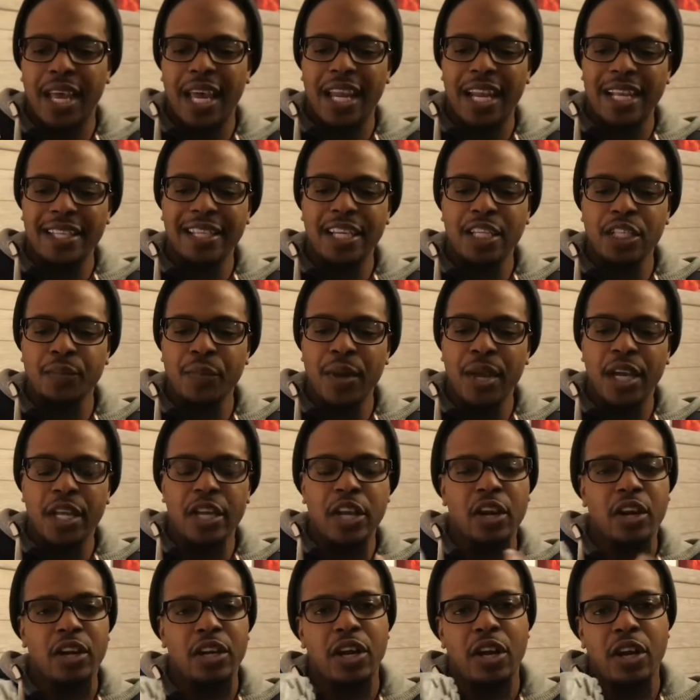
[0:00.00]
I said Jamaica,
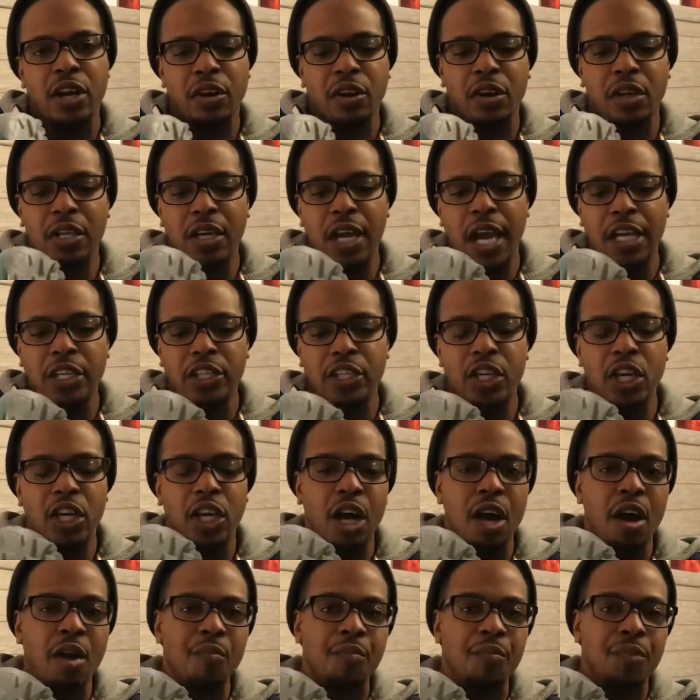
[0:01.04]
they're actually a
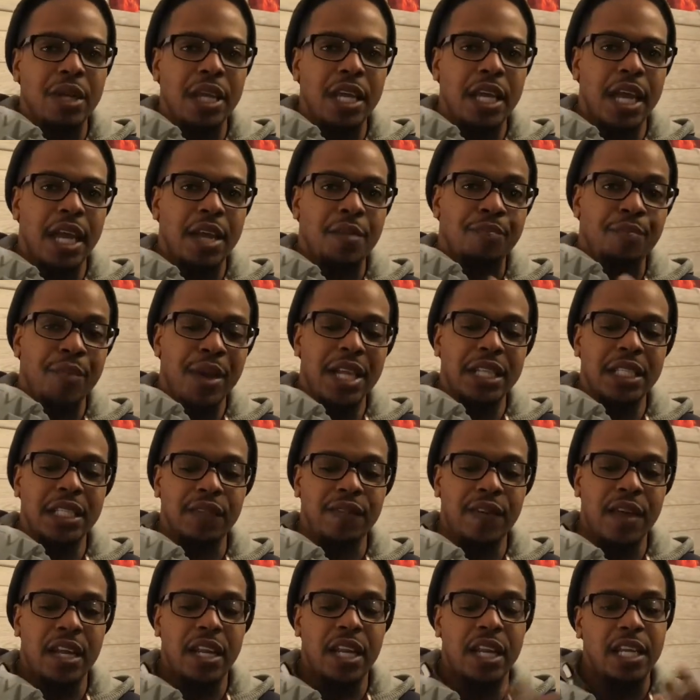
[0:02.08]
company in
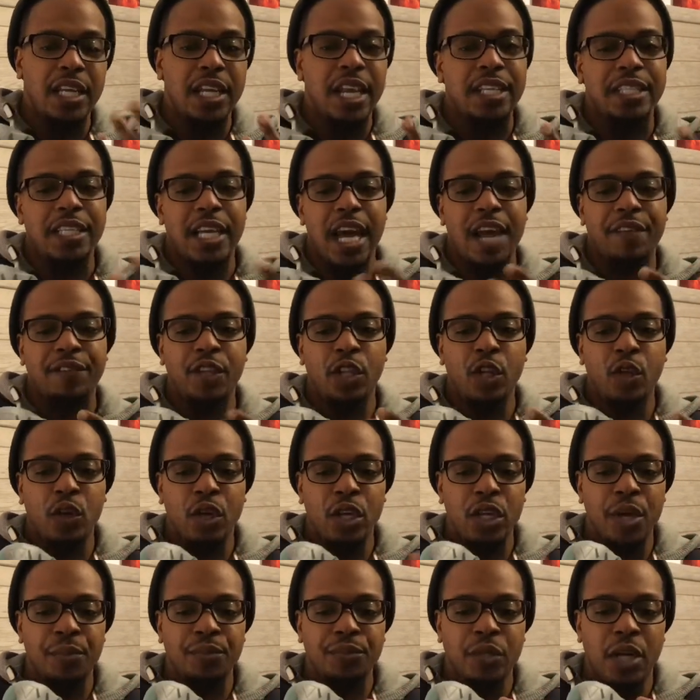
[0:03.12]
Pennsylvania. And yes, I have to
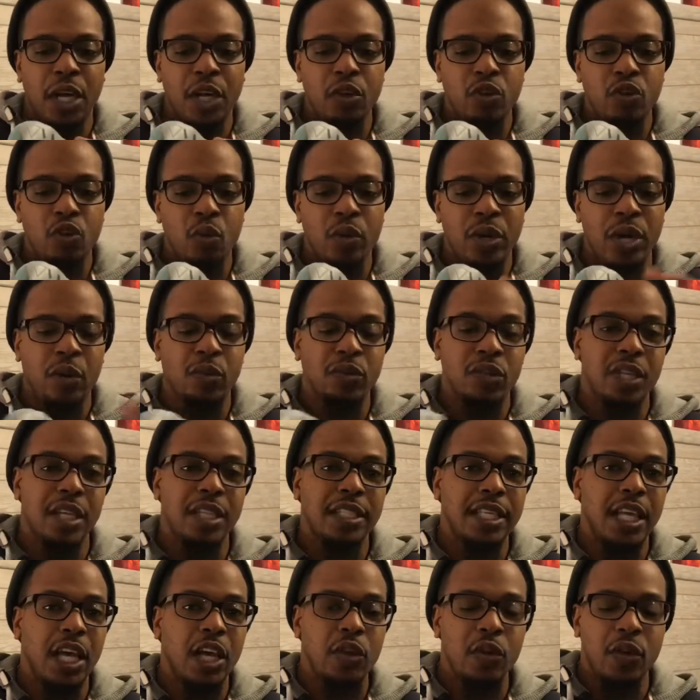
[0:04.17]
look it up so I knew what I was going
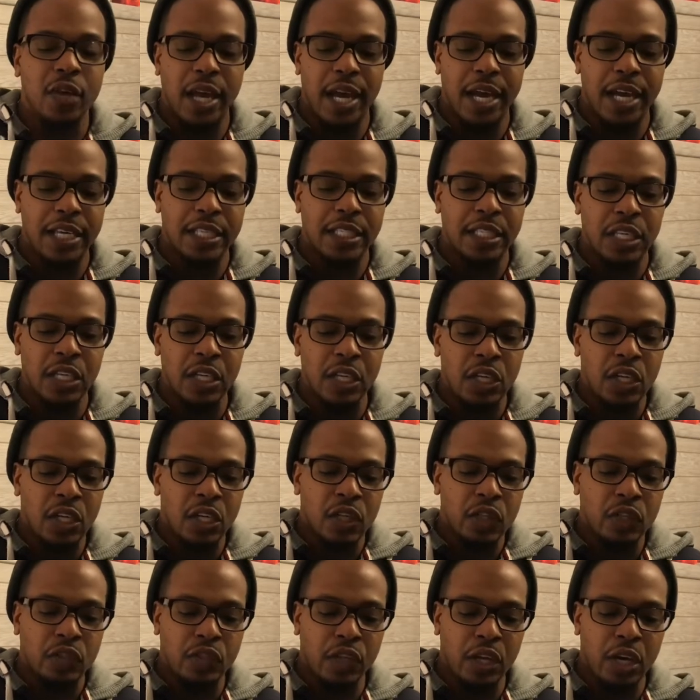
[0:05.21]
to tell you guys.
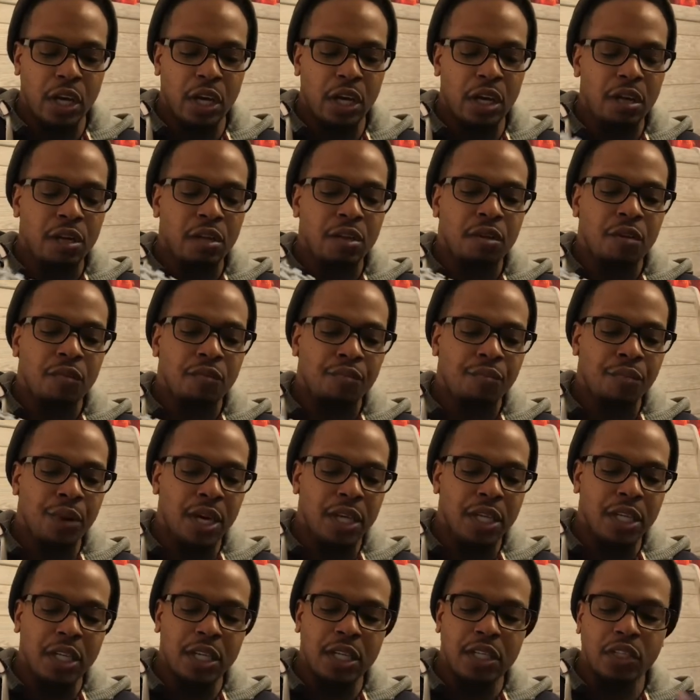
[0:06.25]
So,
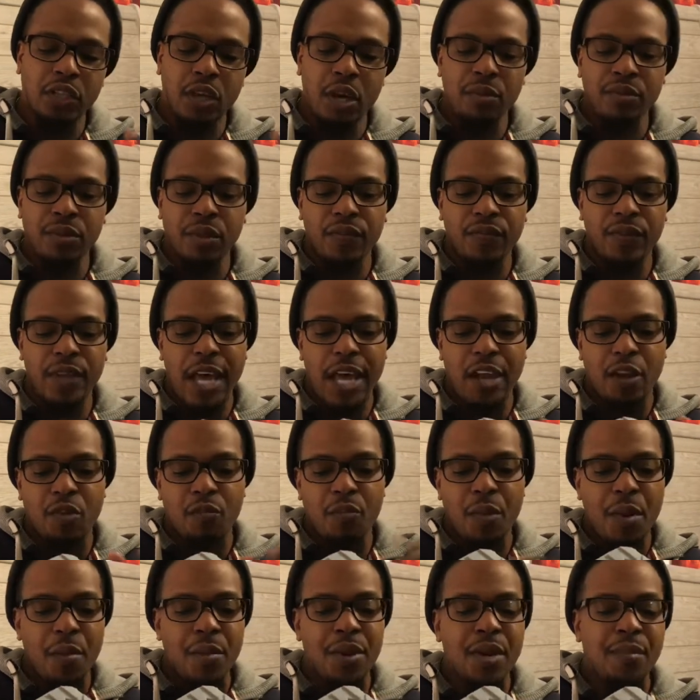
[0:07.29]
but in terms of like,
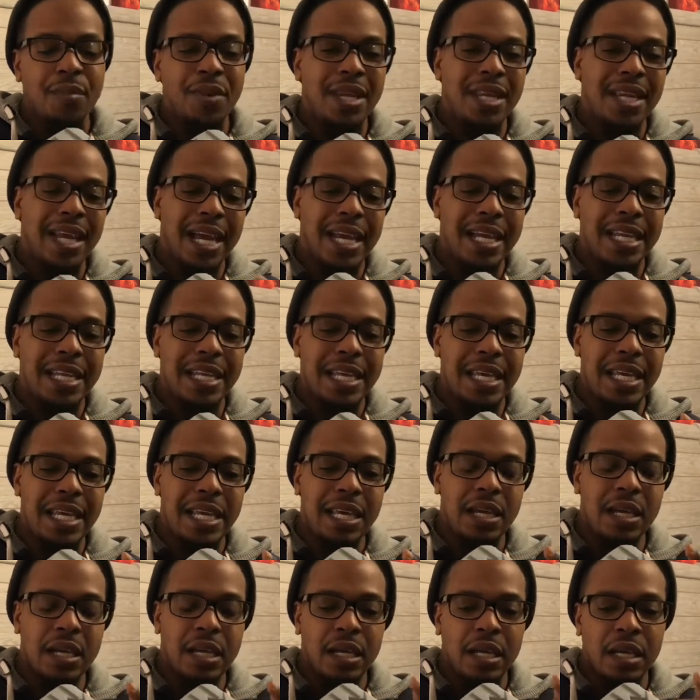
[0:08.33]
remember them in
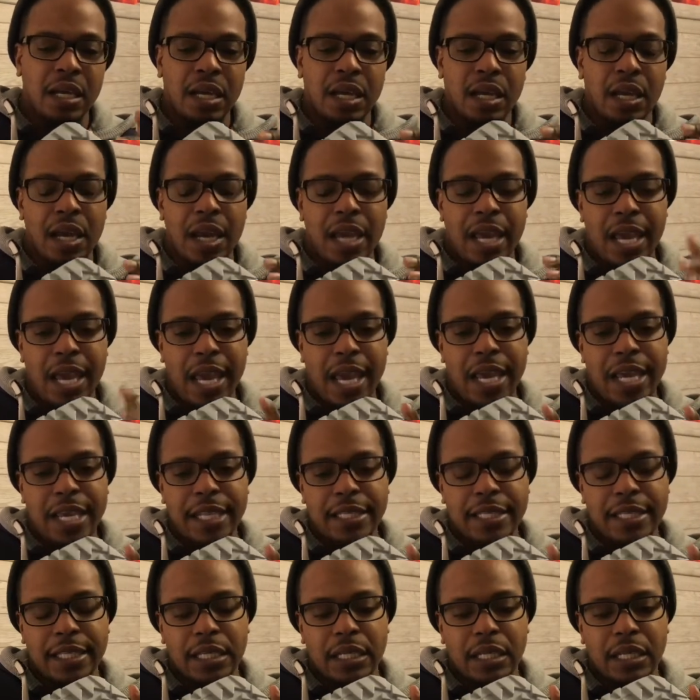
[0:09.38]

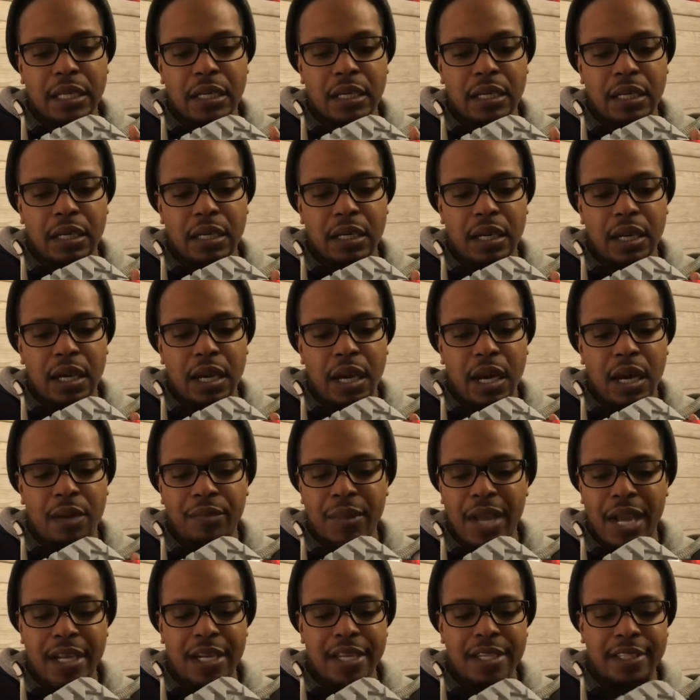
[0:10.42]
98,
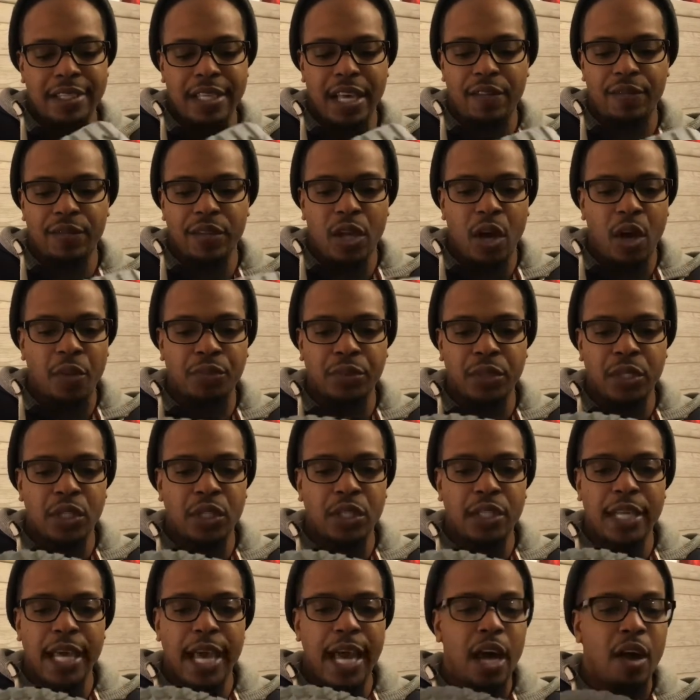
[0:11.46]
97 up till
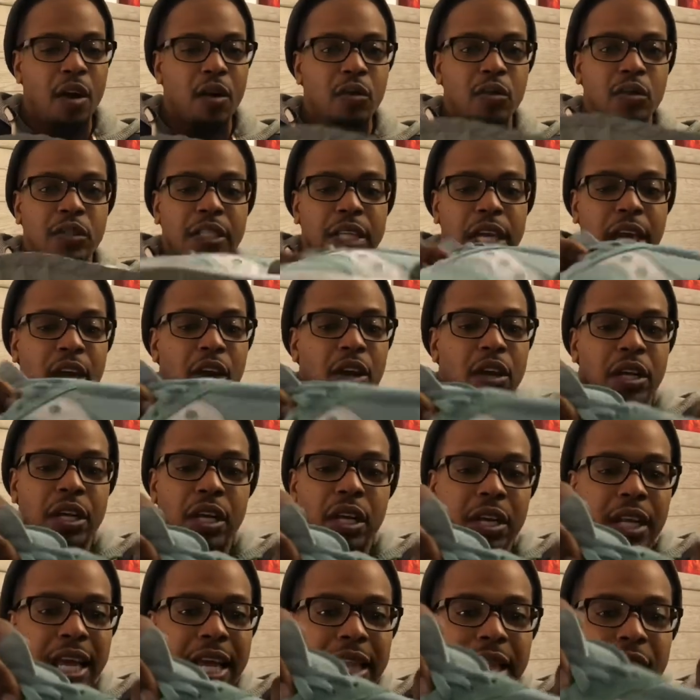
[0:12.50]
now,
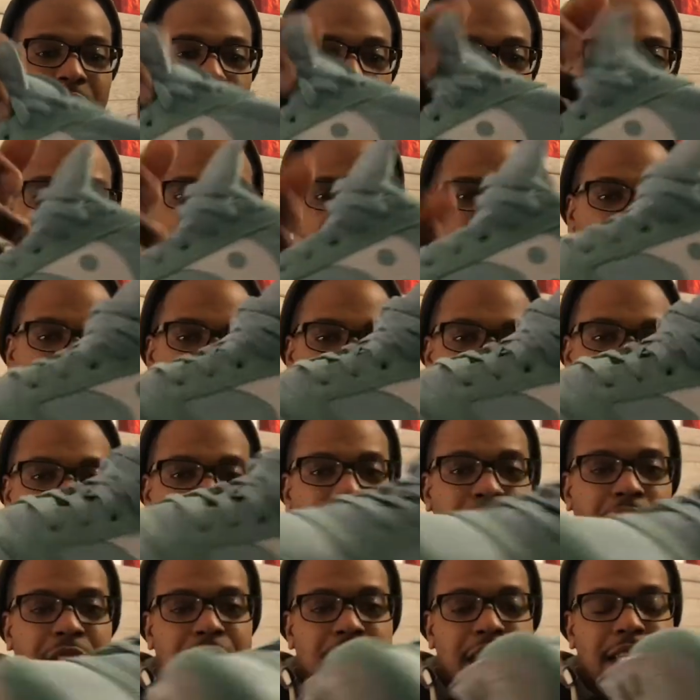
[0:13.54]
they're like literally
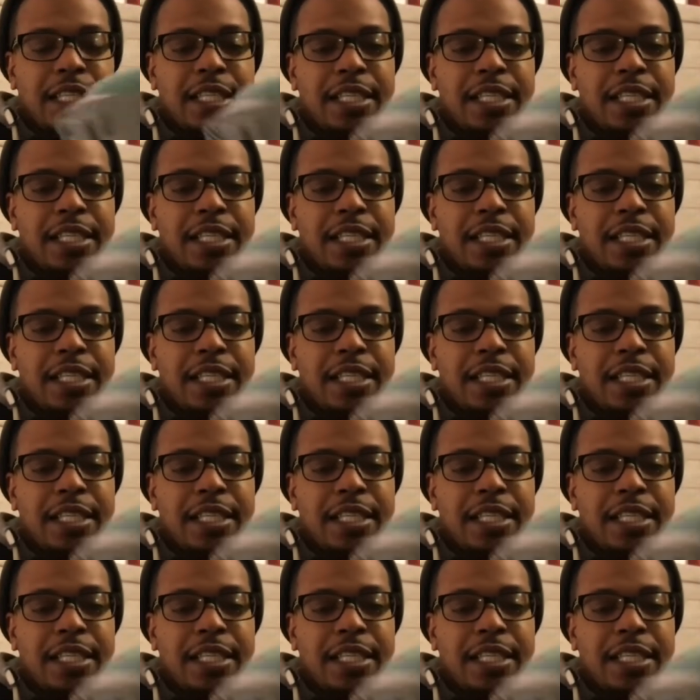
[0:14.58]
the